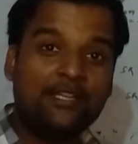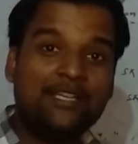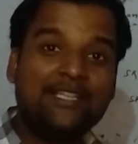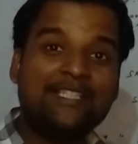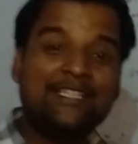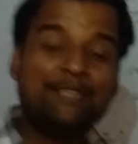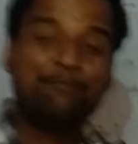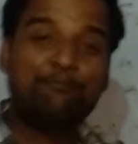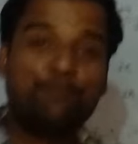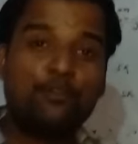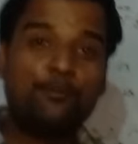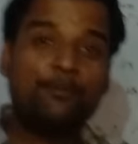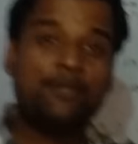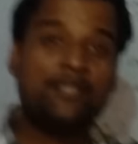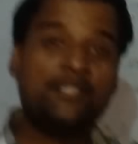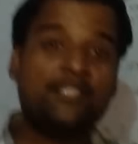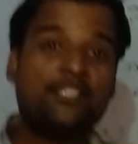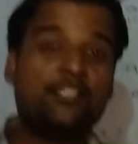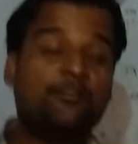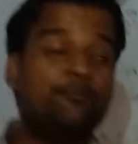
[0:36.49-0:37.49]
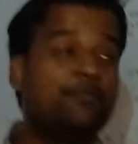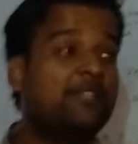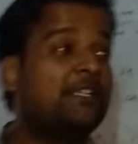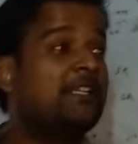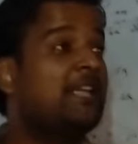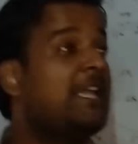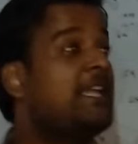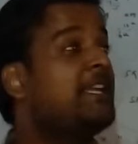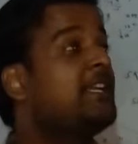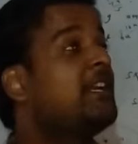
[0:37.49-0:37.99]
Simple means something
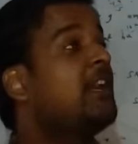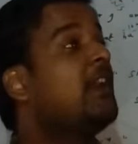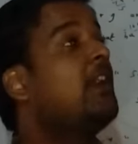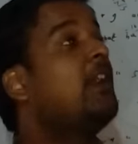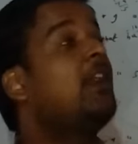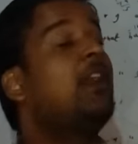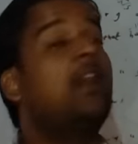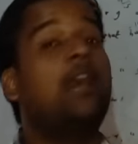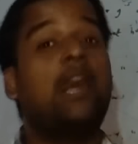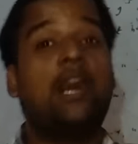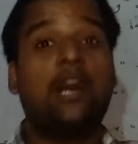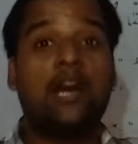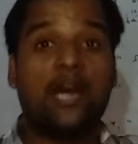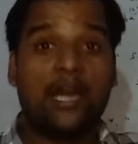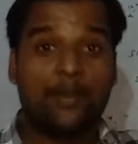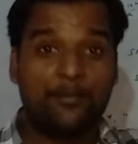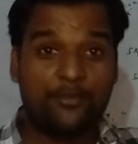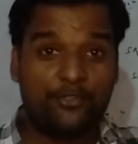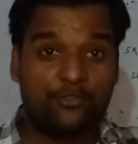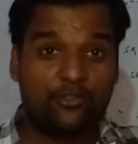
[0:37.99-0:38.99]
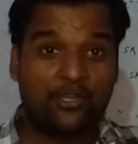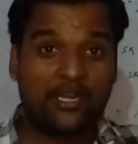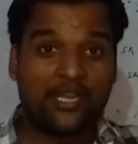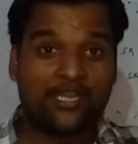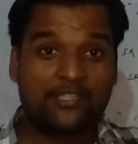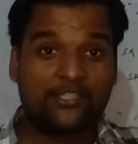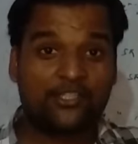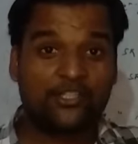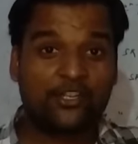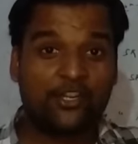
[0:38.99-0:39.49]
like a, a habitual
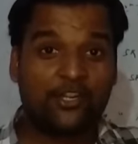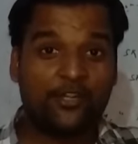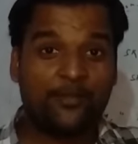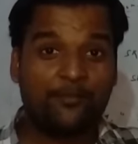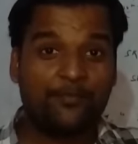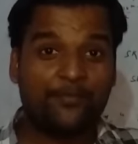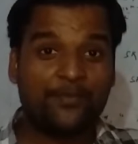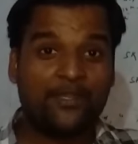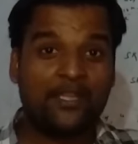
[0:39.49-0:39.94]
action,